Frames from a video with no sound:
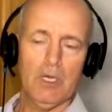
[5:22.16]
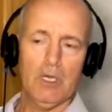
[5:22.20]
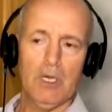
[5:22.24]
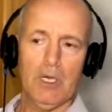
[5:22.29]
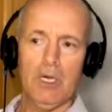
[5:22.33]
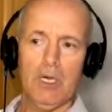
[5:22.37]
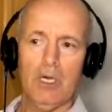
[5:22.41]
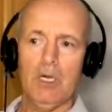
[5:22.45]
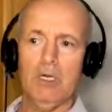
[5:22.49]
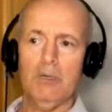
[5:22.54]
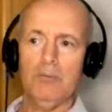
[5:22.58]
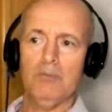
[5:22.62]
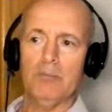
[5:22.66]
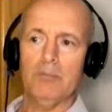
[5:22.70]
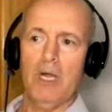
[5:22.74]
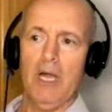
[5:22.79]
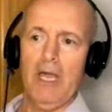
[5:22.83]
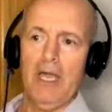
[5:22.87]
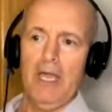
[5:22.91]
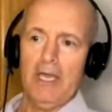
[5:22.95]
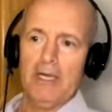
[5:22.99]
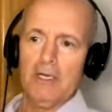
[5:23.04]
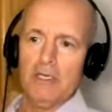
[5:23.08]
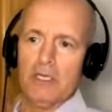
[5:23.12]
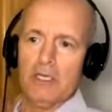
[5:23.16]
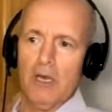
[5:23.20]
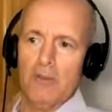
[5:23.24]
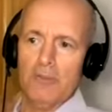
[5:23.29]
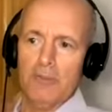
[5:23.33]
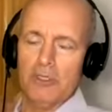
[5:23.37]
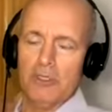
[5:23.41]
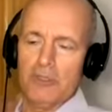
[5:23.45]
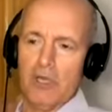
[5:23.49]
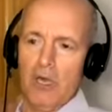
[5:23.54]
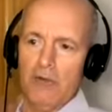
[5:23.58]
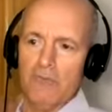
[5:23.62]
um, I had a
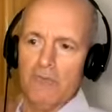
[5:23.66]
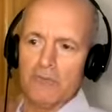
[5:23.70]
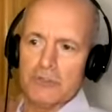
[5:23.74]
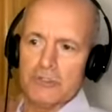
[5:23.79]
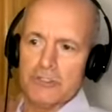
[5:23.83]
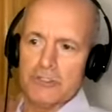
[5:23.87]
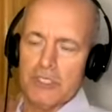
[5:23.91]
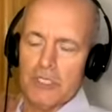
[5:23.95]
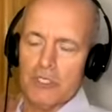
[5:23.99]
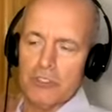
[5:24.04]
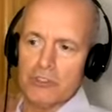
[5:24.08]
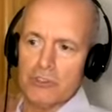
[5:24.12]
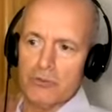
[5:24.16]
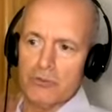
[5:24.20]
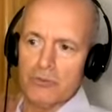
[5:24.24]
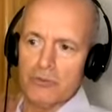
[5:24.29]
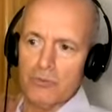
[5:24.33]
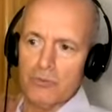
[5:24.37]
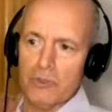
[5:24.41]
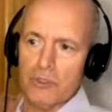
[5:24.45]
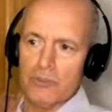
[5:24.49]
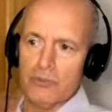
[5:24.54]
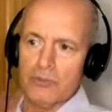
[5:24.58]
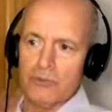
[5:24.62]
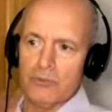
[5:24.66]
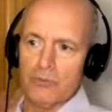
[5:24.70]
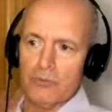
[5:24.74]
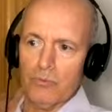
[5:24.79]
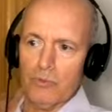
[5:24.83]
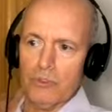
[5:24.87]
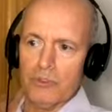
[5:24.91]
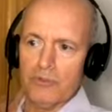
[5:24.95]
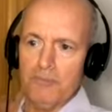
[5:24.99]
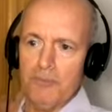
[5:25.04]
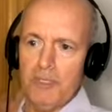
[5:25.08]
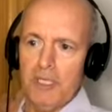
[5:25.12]
couple of conversations with
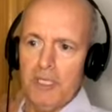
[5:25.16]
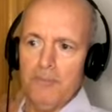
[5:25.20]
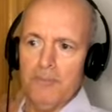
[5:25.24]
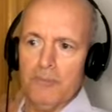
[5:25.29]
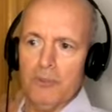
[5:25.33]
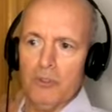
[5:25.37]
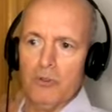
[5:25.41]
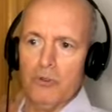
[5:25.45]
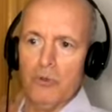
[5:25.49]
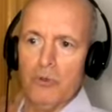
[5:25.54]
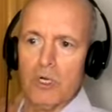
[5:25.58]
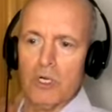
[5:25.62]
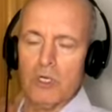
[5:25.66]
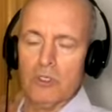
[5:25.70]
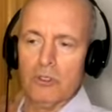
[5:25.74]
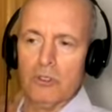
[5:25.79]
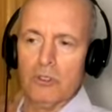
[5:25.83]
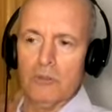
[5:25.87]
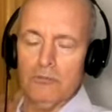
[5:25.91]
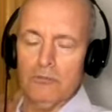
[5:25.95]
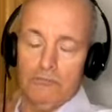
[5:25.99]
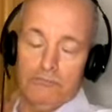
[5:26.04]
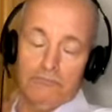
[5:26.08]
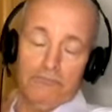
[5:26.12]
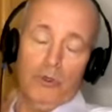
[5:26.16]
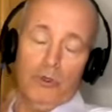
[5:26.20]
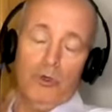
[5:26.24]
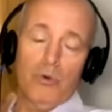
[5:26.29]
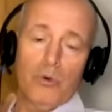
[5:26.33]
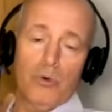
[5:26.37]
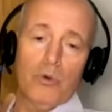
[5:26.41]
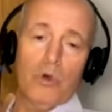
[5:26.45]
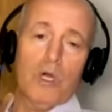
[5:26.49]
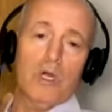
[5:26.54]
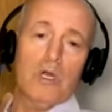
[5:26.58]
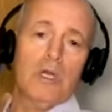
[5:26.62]
with people who are
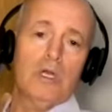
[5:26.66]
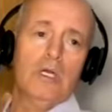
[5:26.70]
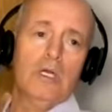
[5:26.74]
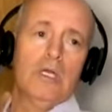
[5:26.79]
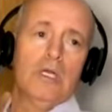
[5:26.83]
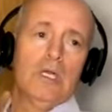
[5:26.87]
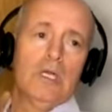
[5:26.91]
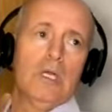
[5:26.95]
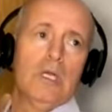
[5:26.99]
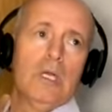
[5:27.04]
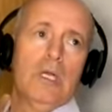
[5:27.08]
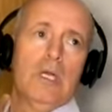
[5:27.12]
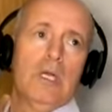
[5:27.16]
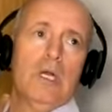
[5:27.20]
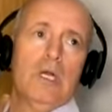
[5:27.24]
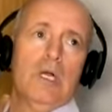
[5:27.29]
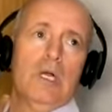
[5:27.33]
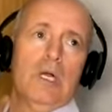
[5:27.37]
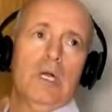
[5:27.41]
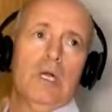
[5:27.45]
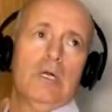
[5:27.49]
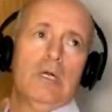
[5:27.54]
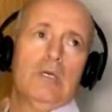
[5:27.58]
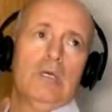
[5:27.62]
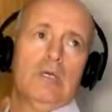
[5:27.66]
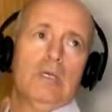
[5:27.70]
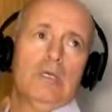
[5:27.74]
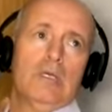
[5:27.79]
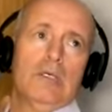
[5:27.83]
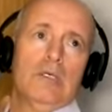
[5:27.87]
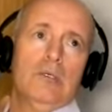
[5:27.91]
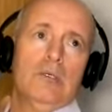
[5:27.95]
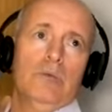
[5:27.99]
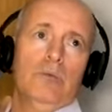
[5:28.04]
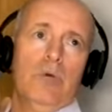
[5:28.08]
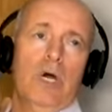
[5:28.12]
who are
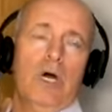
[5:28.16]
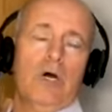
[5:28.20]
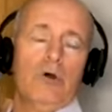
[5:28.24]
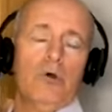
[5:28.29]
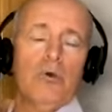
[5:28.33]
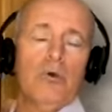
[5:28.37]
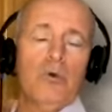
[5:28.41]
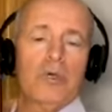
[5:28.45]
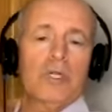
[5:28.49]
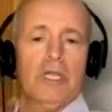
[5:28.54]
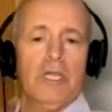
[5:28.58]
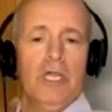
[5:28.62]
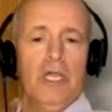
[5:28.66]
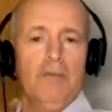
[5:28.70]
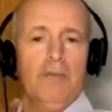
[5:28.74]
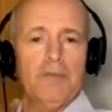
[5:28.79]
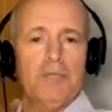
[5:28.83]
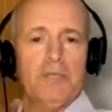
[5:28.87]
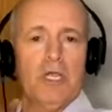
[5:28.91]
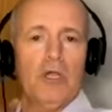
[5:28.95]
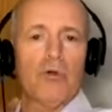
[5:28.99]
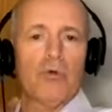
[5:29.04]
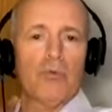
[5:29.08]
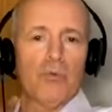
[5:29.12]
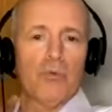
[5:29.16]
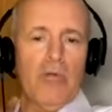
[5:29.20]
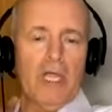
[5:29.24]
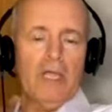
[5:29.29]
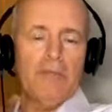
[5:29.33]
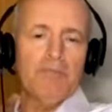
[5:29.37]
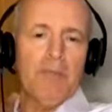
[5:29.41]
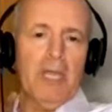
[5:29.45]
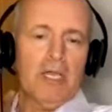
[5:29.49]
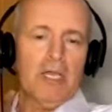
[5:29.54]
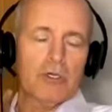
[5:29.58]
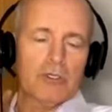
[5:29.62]
well who claim they are
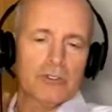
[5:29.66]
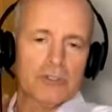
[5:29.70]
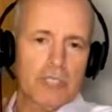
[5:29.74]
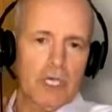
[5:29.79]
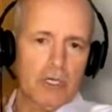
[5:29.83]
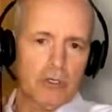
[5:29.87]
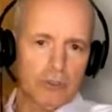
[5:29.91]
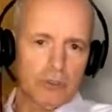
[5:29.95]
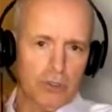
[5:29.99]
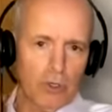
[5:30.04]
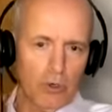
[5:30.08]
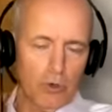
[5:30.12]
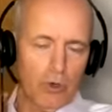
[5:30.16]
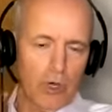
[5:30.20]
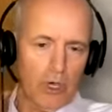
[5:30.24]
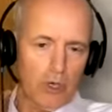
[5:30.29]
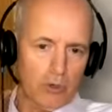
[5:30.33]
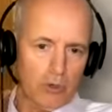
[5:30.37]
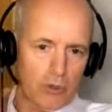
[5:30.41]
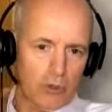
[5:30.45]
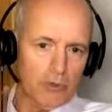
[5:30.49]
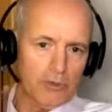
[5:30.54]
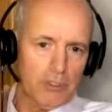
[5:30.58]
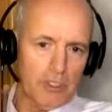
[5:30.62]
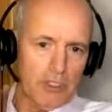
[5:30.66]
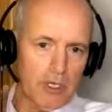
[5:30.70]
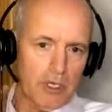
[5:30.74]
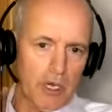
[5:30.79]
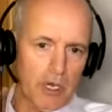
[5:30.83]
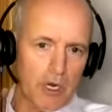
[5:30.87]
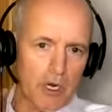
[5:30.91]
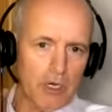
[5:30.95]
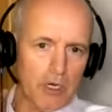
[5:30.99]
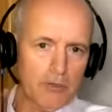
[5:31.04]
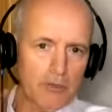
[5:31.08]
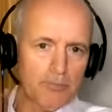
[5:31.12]
rainmakers. I don't know how good they
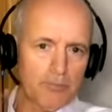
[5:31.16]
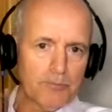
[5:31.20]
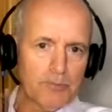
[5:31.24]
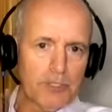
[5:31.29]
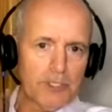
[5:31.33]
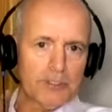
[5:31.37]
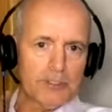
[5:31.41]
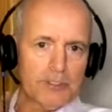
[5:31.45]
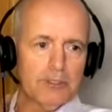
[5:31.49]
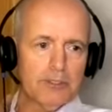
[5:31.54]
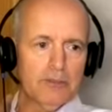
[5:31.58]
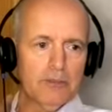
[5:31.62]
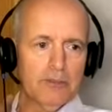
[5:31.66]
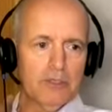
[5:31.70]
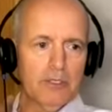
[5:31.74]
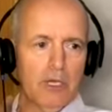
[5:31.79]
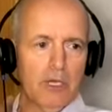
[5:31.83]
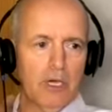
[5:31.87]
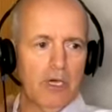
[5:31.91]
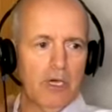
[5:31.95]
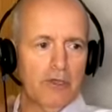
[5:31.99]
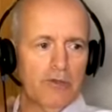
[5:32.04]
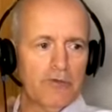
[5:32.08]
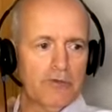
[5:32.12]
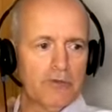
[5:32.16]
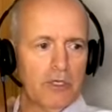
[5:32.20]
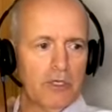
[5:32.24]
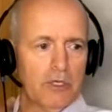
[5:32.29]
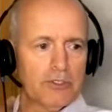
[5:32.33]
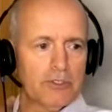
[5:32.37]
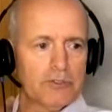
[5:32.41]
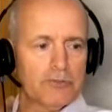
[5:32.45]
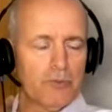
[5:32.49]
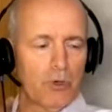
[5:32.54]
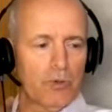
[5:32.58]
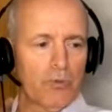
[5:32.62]
are, but uh, I,
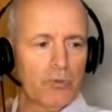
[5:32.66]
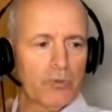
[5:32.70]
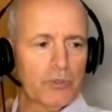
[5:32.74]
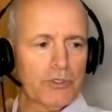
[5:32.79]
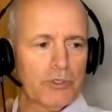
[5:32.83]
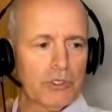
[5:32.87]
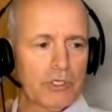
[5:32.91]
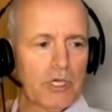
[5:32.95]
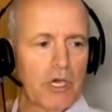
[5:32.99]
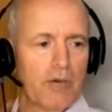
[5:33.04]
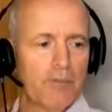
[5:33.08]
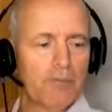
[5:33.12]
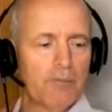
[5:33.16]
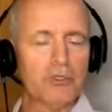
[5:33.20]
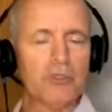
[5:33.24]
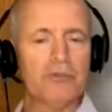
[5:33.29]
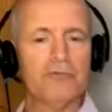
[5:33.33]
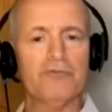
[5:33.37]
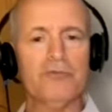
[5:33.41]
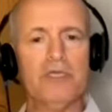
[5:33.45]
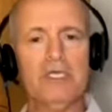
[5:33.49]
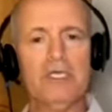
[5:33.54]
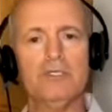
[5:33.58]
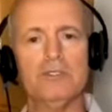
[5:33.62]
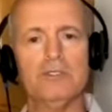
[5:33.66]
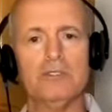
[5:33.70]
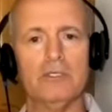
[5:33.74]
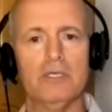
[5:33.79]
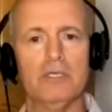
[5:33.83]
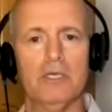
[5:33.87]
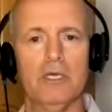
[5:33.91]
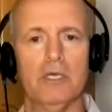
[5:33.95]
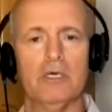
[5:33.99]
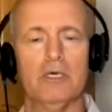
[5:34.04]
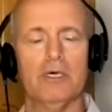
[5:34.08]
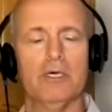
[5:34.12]
I, spoke with a couple of in,
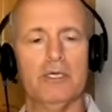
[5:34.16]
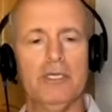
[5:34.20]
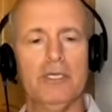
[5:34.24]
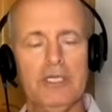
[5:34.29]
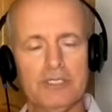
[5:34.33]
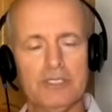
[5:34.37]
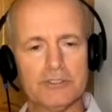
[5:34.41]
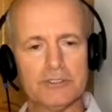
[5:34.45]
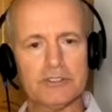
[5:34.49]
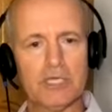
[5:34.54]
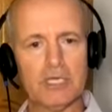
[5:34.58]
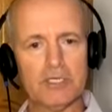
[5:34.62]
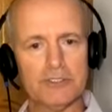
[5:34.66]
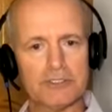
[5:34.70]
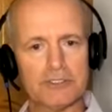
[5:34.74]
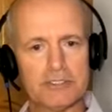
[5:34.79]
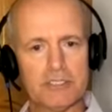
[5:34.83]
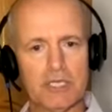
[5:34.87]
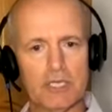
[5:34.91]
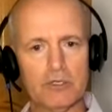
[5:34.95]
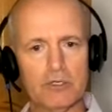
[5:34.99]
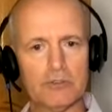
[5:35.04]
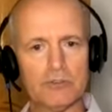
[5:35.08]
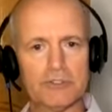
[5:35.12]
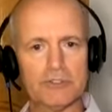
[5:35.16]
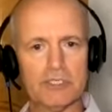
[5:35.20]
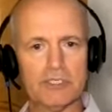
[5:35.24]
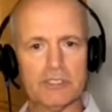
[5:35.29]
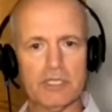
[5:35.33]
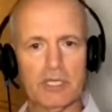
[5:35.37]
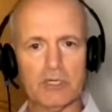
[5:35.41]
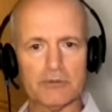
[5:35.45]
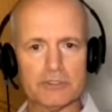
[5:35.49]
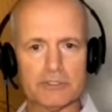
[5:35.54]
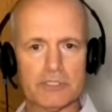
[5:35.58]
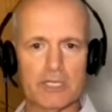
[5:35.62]
uh, inside sales
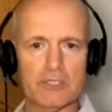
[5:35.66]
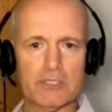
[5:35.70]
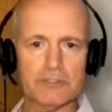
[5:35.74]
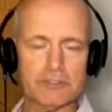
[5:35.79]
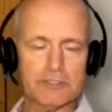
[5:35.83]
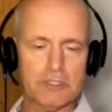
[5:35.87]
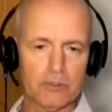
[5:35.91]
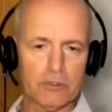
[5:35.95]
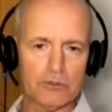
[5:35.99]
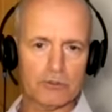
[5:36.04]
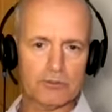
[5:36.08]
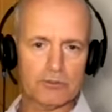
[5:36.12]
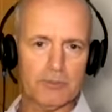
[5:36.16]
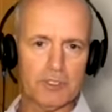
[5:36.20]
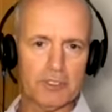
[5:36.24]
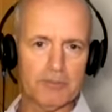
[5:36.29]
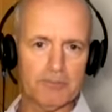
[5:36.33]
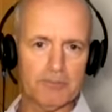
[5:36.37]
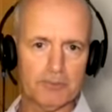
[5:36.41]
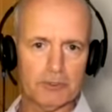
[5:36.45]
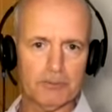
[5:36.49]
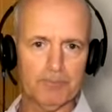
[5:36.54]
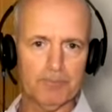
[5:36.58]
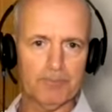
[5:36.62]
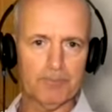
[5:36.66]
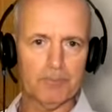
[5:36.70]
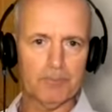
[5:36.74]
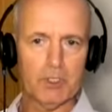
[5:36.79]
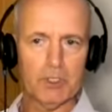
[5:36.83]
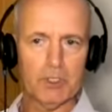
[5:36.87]
and outside salespeople.